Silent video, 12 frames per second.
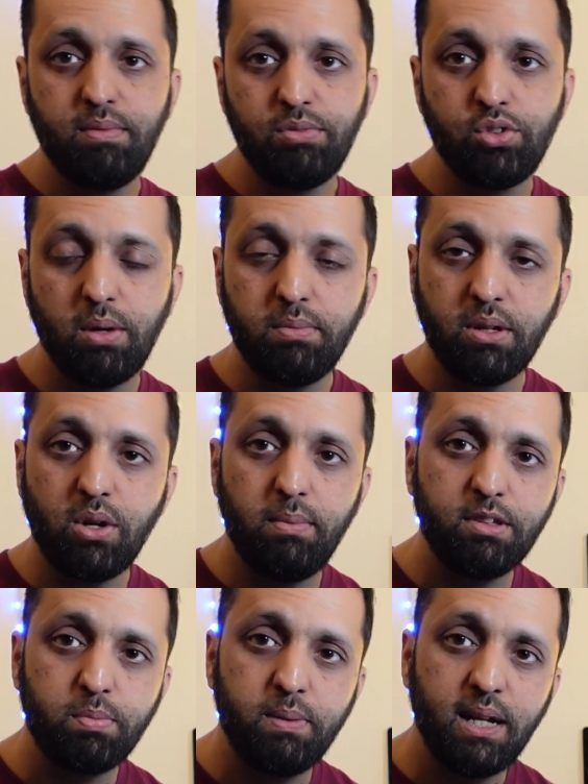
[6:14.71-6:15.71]
drop the
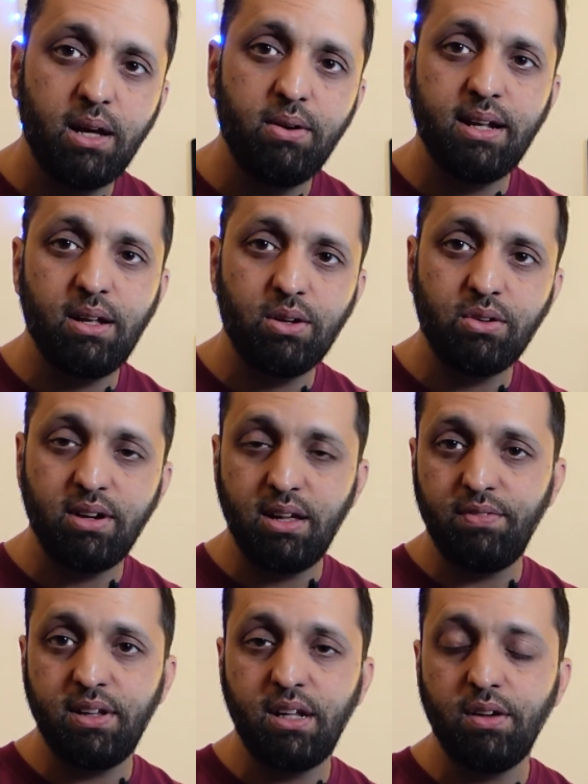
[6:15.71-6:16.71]
comments below and I'll create a
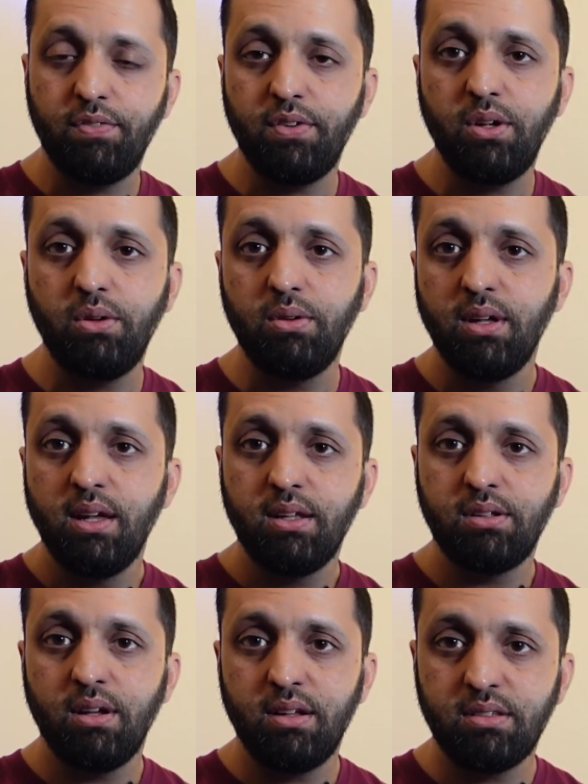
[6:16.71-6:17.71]
video for you
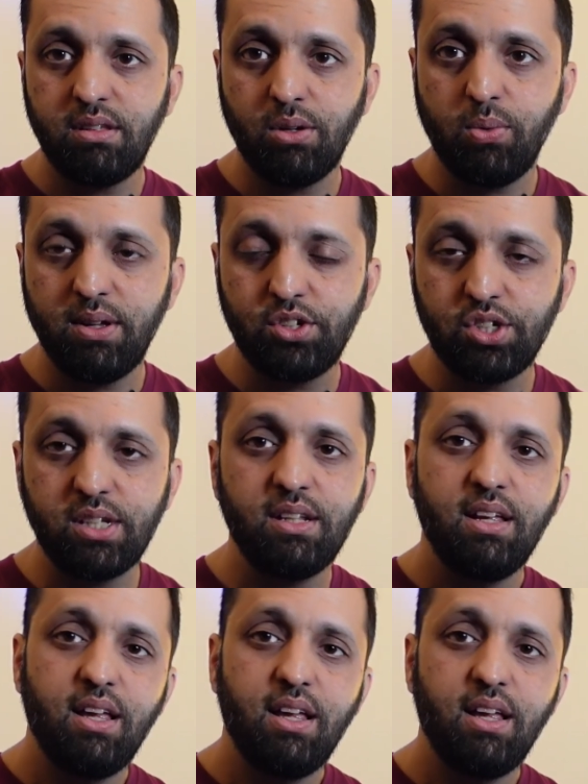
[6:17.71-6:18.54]
to answer your question.